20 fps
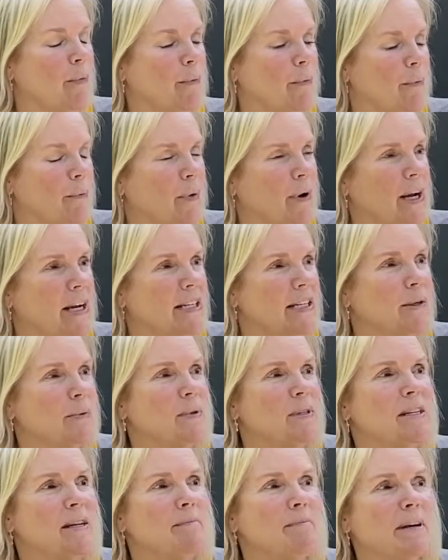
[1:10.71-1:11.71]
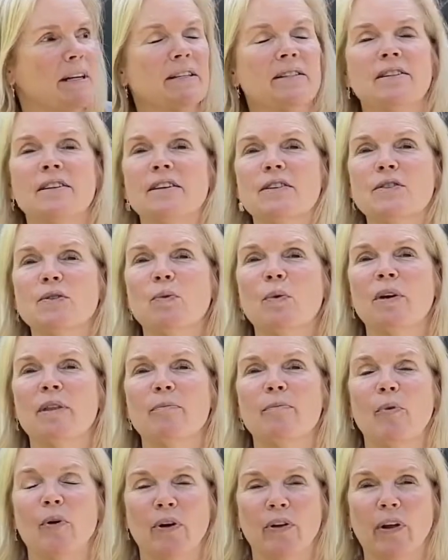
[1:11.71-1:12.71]
What I did was to mix this with
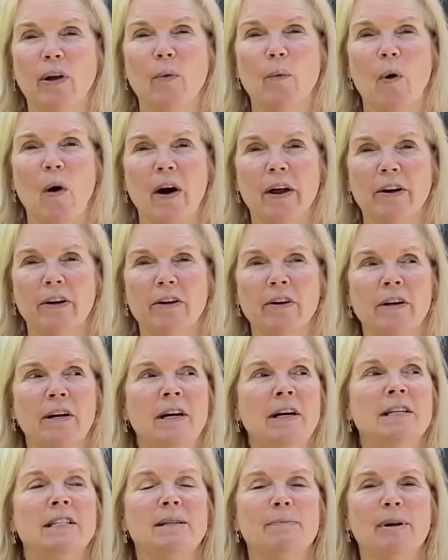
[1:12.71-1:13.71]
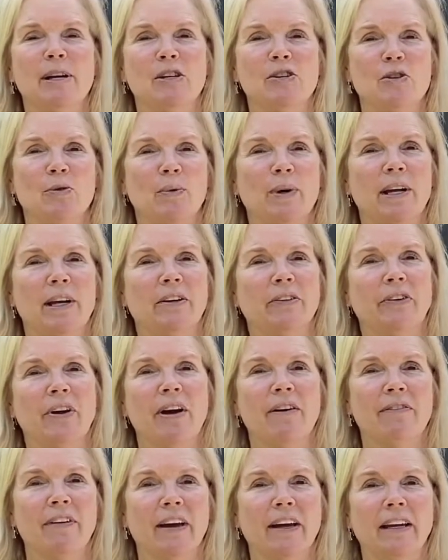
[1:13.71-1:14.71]
boiling water to make sure we killed off
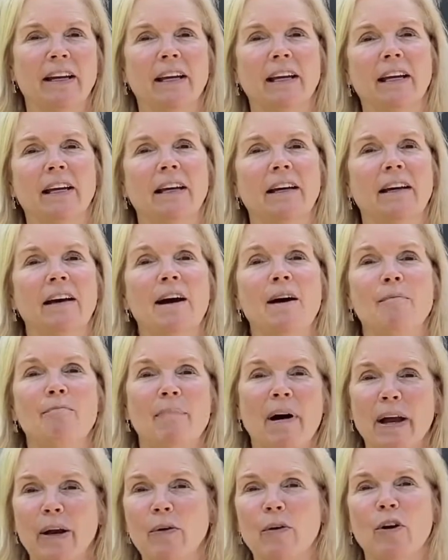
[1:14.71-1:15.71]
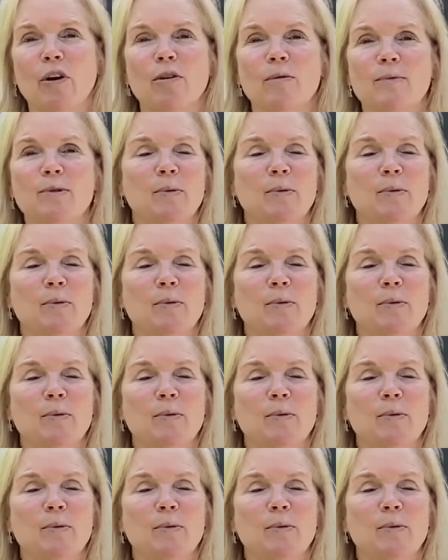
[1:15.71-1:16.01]
any microbes.